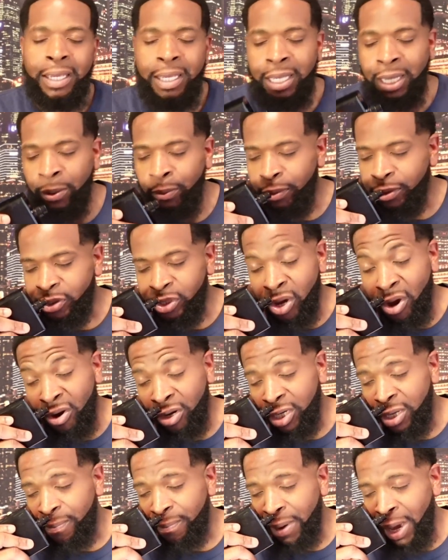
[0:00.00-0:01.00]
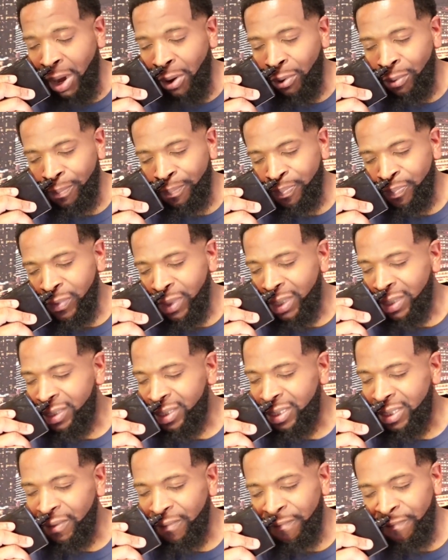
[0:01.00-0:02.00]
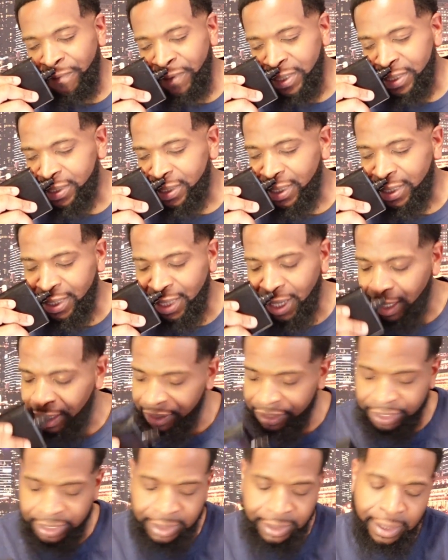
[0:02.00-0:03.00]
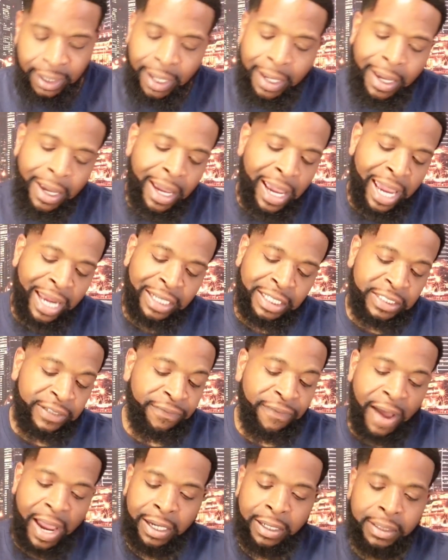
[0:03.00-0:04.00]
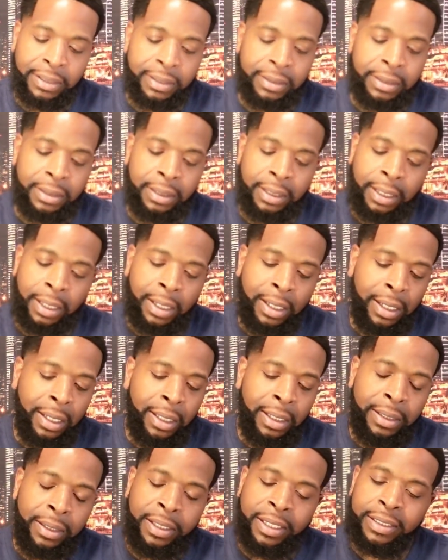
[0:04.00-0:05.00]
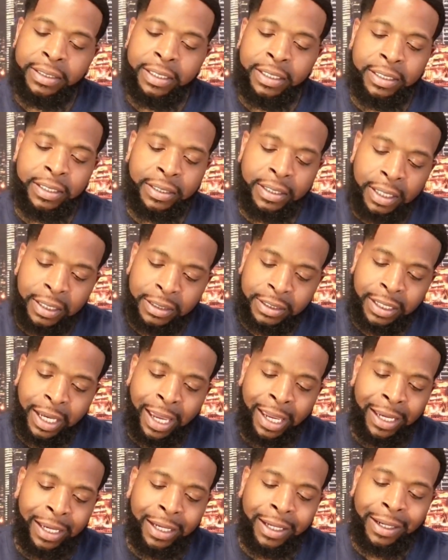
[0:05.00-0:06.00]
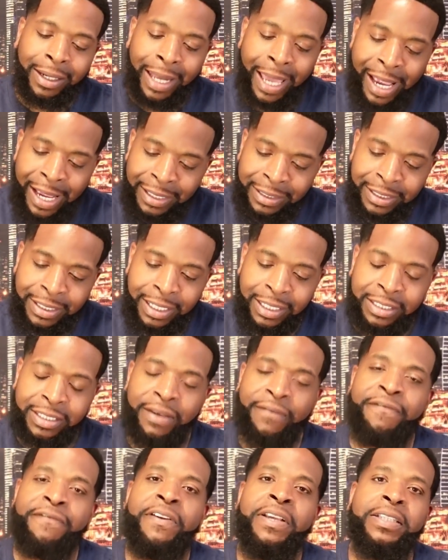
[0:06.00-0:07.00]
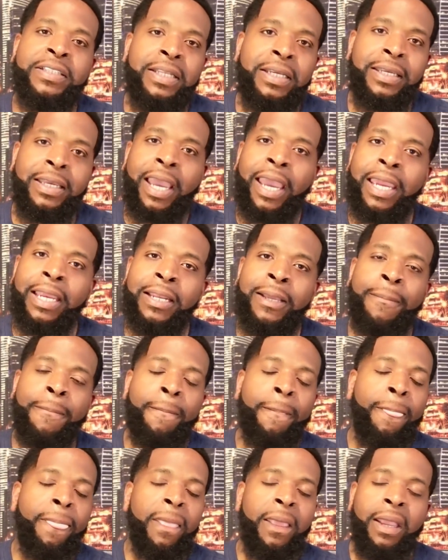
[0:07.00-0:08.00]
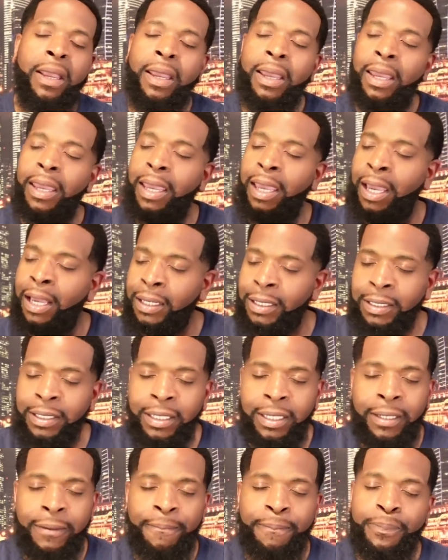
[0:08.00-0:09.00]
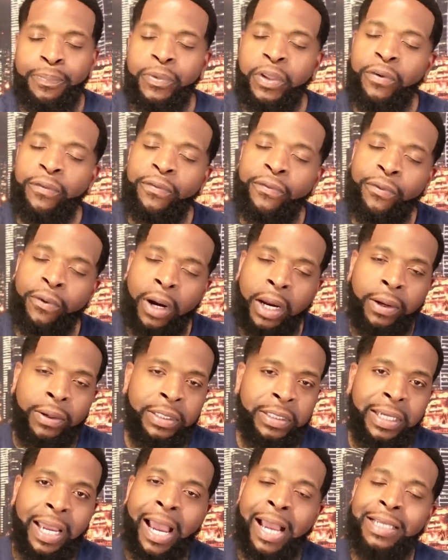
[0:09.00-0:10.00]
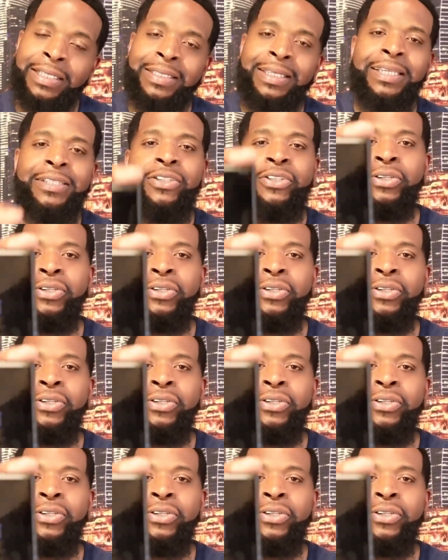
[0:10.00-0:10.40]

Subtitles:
and we're talking about sophistication at its finest. This is such a classy, sophisticated, elegant fragrance, guys. Get